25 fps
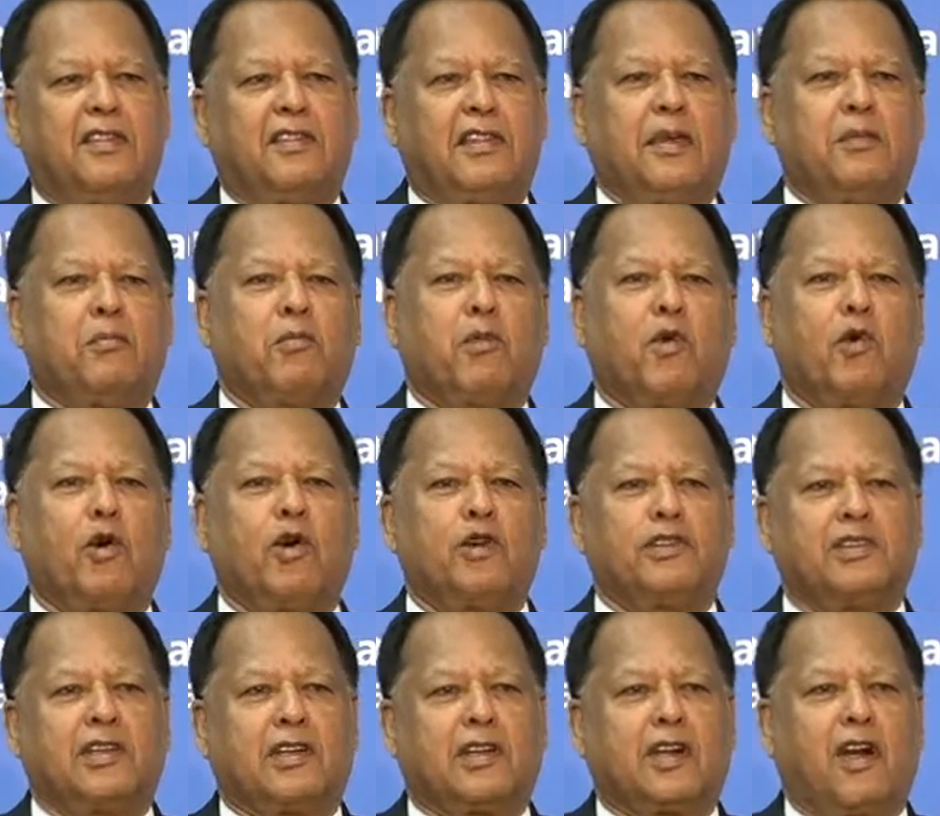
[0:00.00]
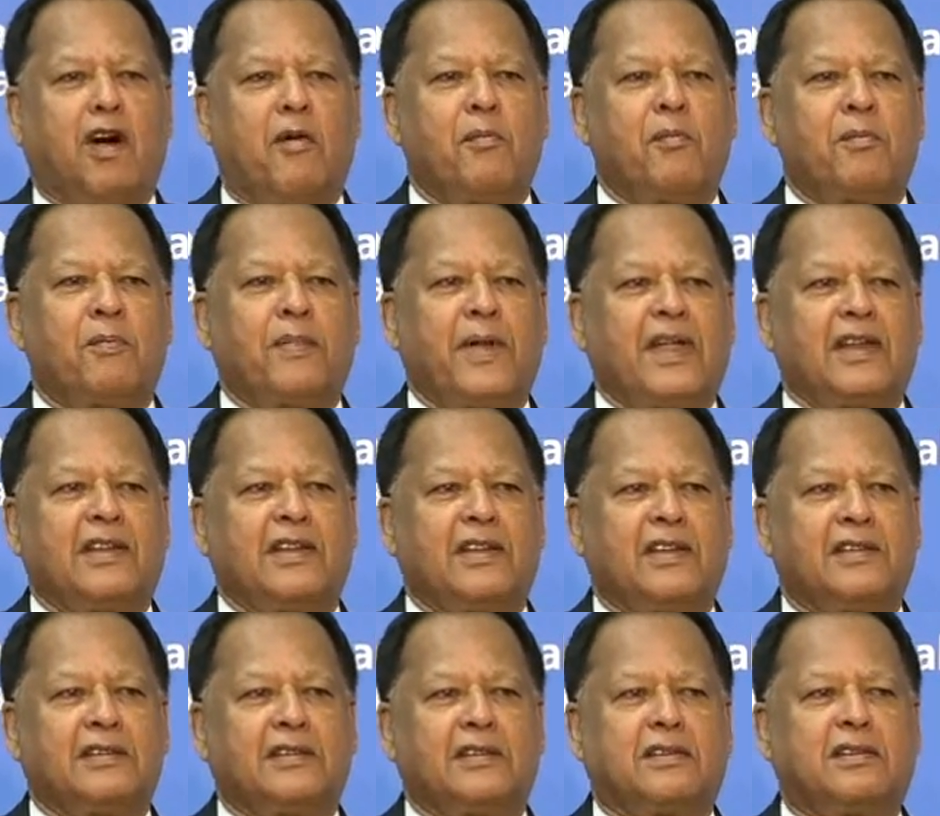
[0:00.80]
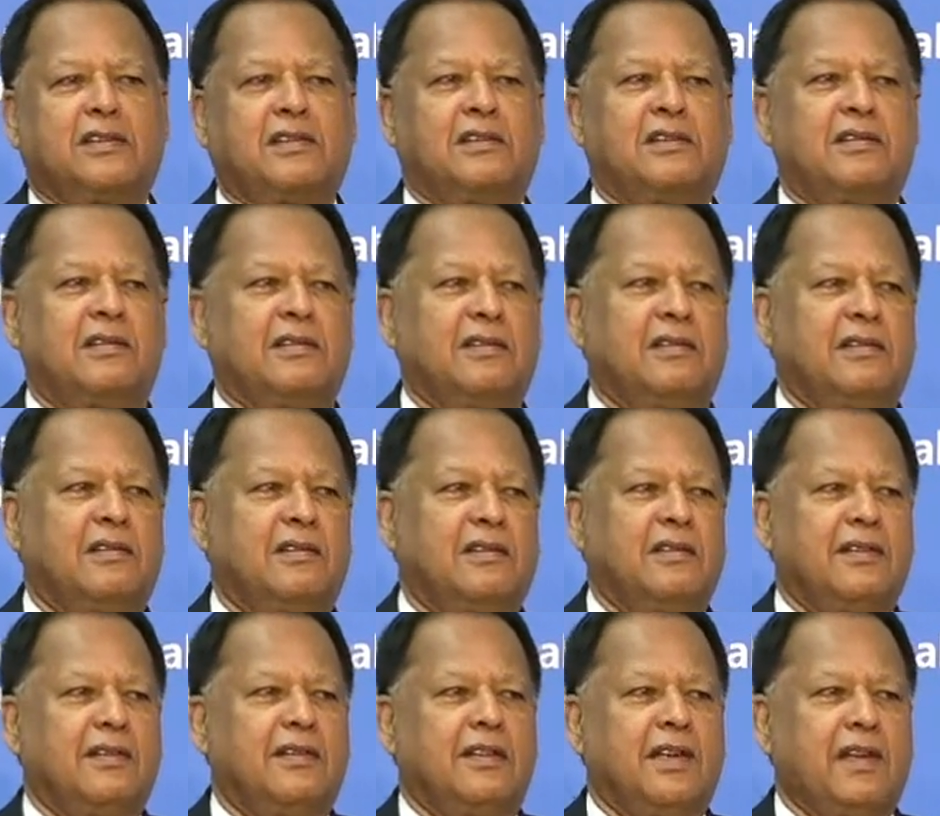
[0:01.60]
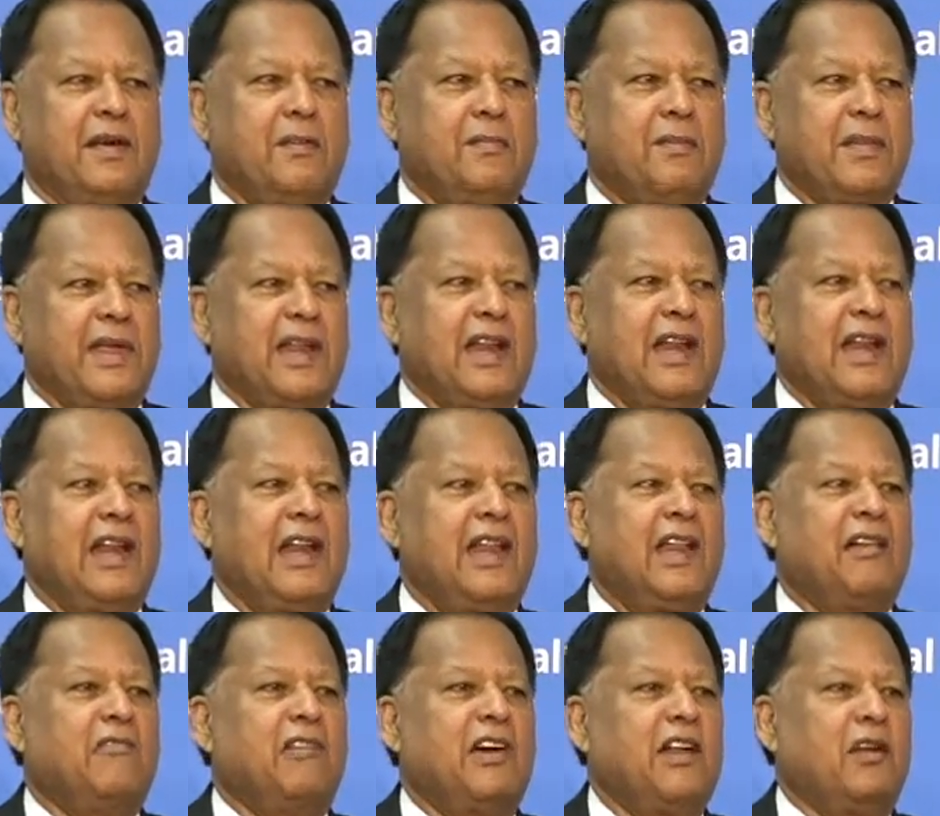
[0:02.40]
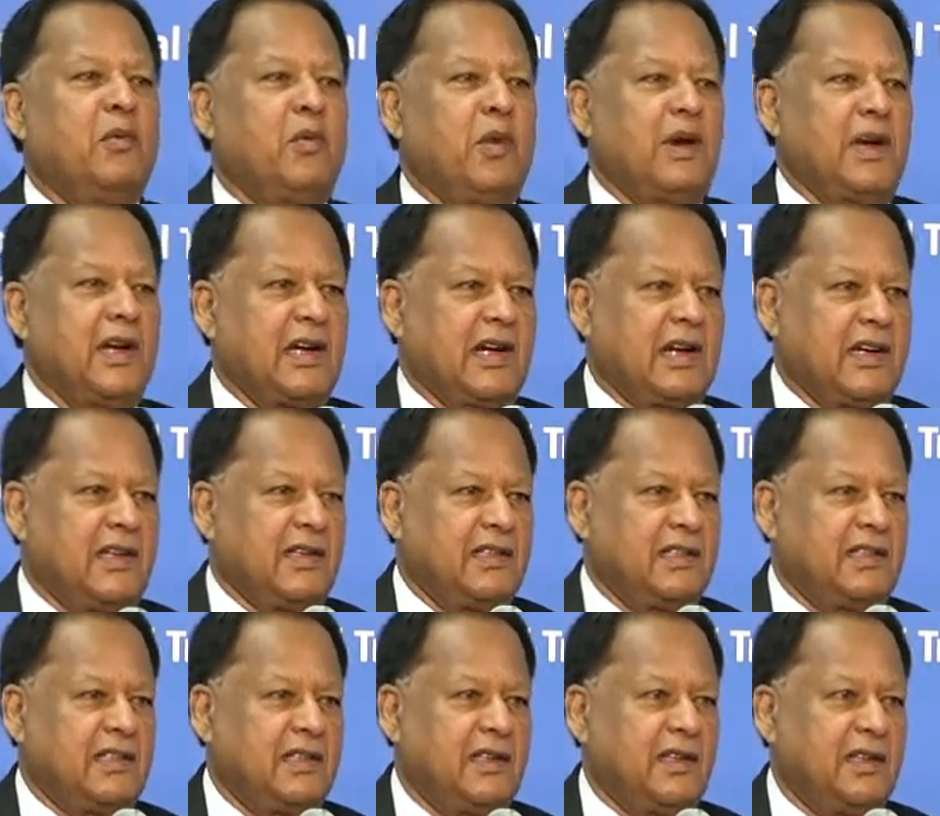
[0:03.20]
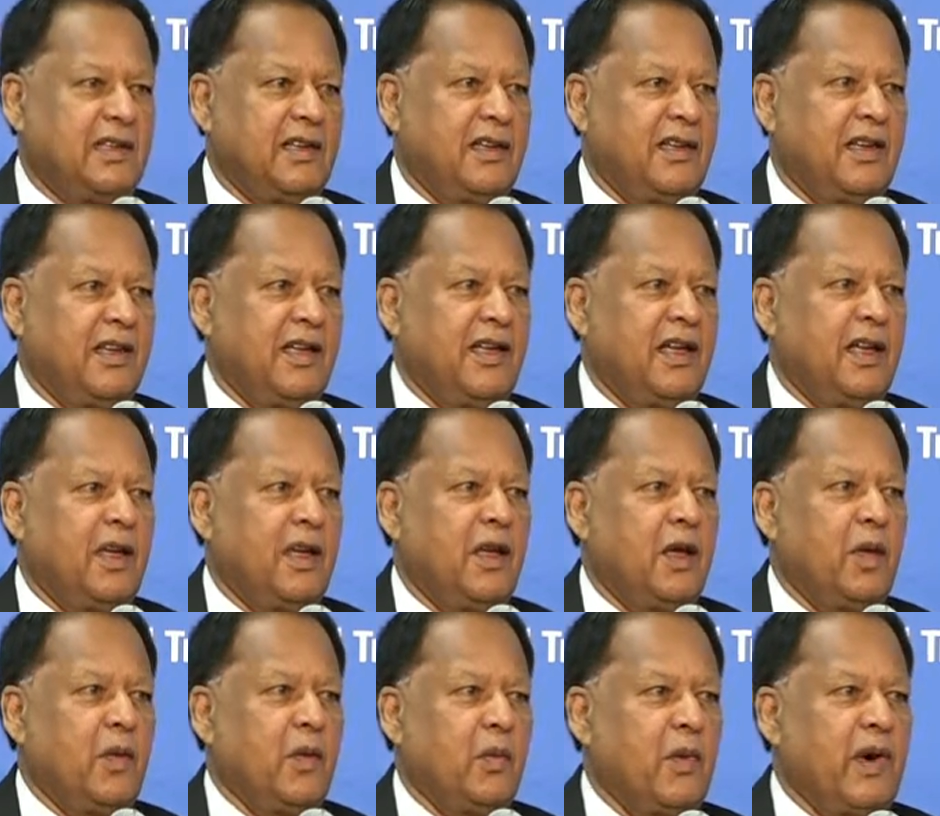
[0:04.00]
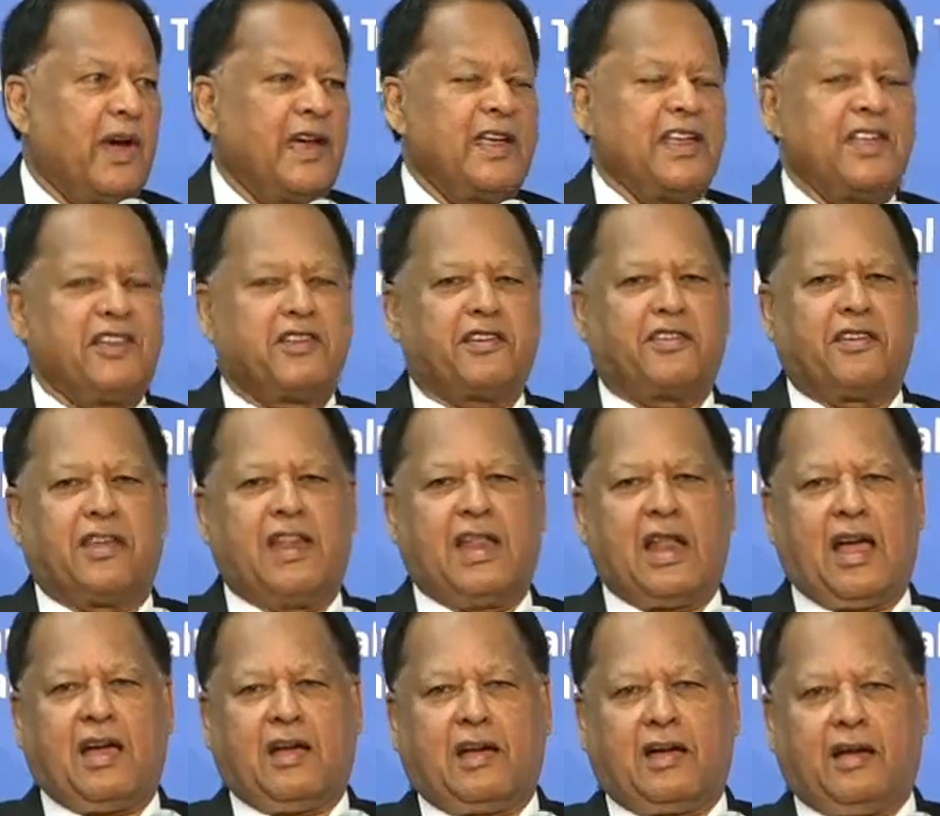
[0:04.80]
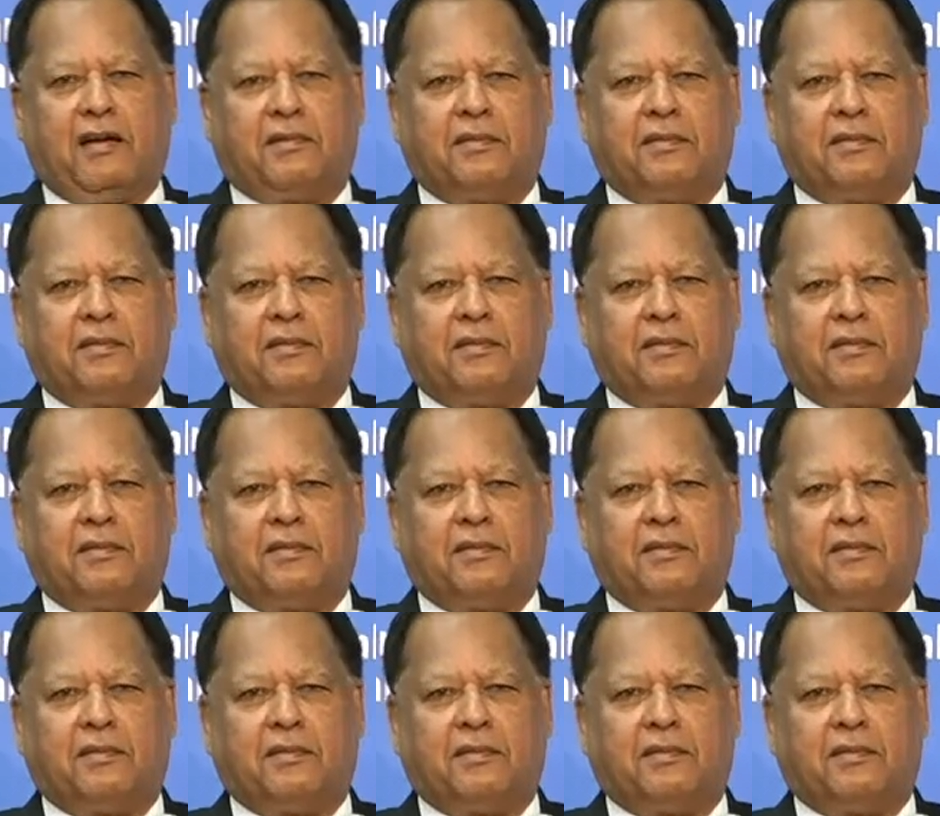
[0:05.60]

the most competent middle level workers were in Sri Lanka.